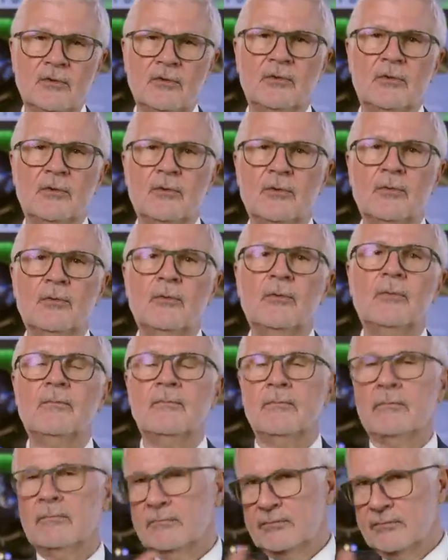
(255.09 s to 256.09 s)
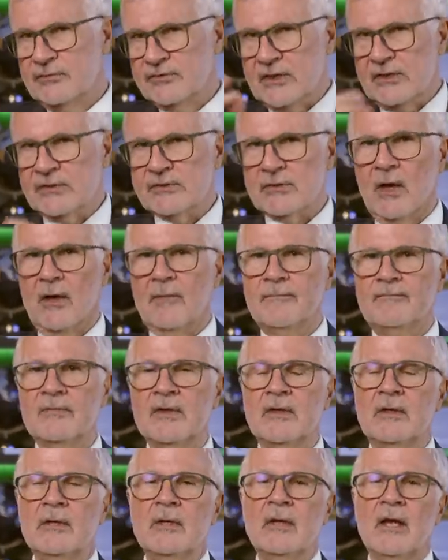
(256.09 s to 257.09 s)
to sea salt,